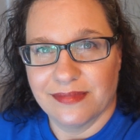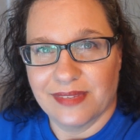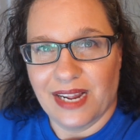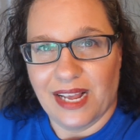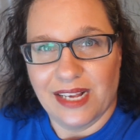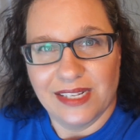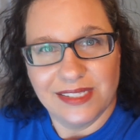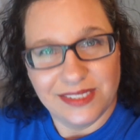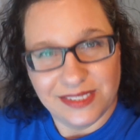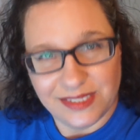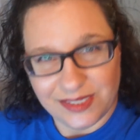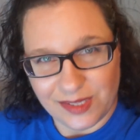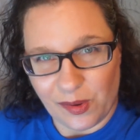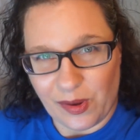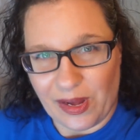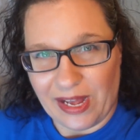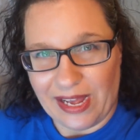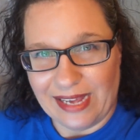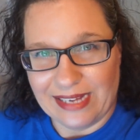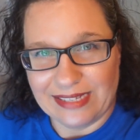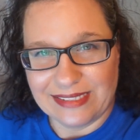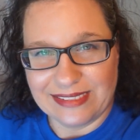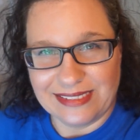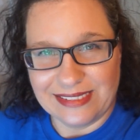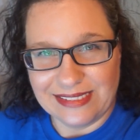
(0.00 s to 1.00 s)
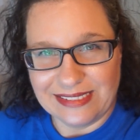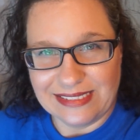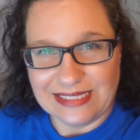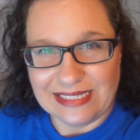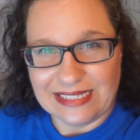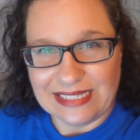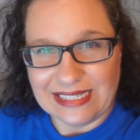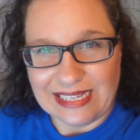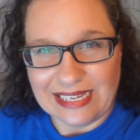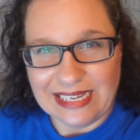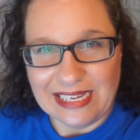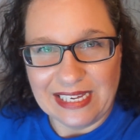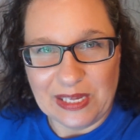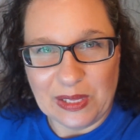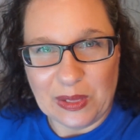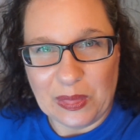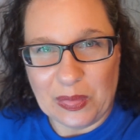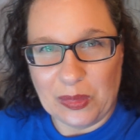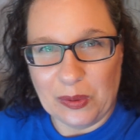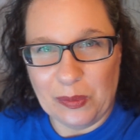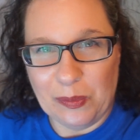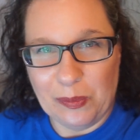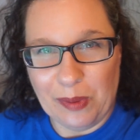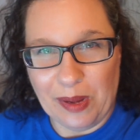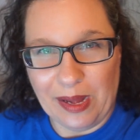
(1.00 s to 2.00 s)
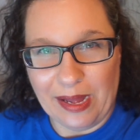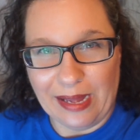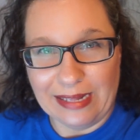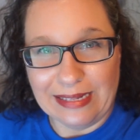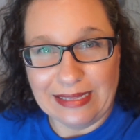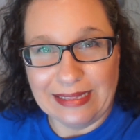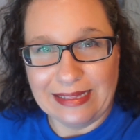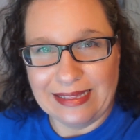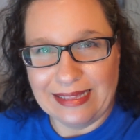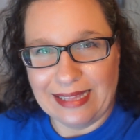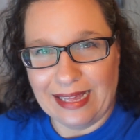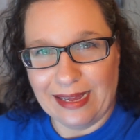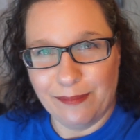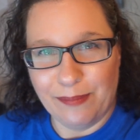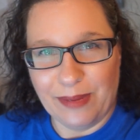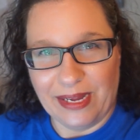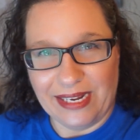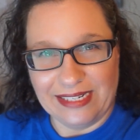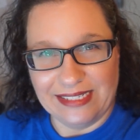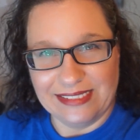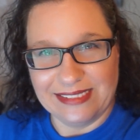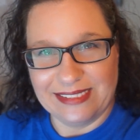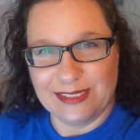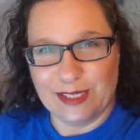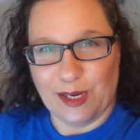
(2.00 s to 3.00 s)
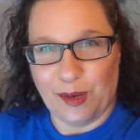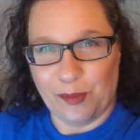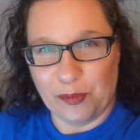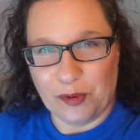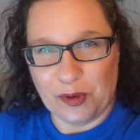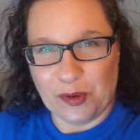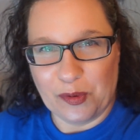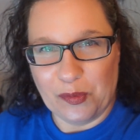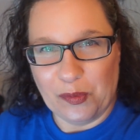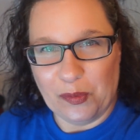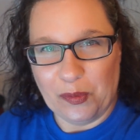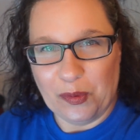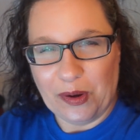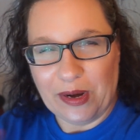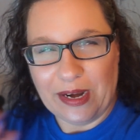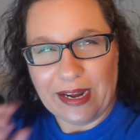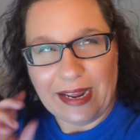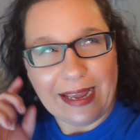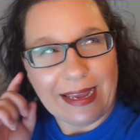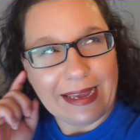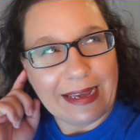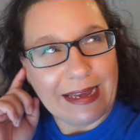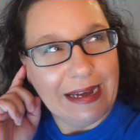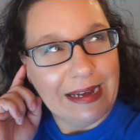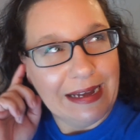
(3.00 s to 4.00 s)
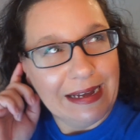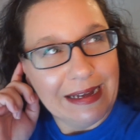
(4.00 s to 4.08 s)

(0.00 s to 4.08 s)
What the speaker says: so I accidentally hit the button that made it stop recording.